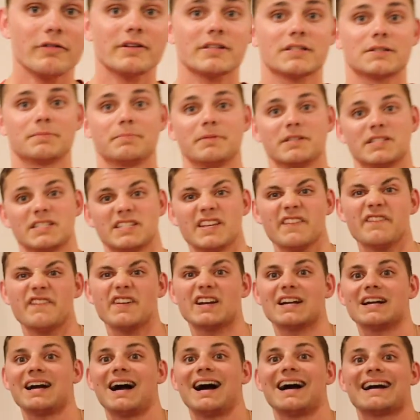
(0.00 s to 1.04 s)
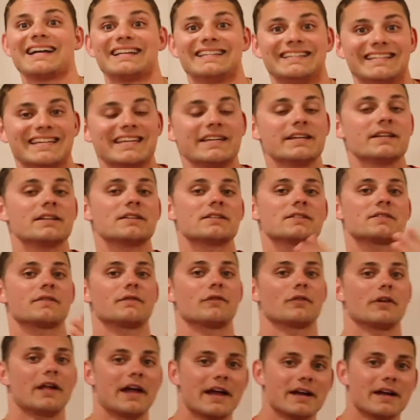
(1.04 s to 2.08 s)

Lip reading: as specific ideas for